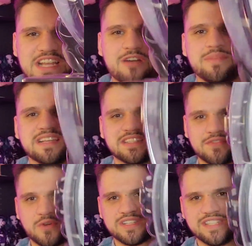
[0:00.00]
out because
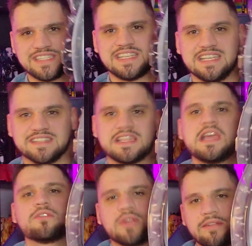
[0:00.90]
of course this is
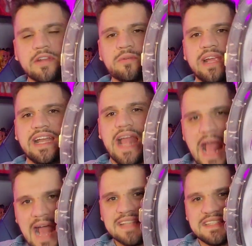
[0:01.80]
Raven Queen
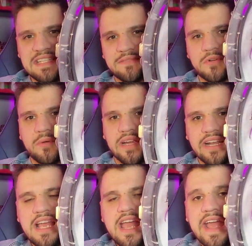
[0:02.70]
as the evil
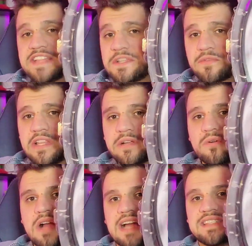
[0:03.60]
queen. It's a really
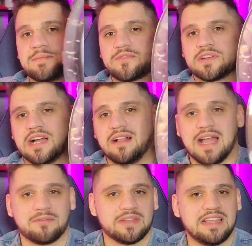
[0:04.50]
cool concept for a doll.
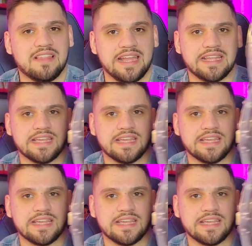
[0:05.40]
I really like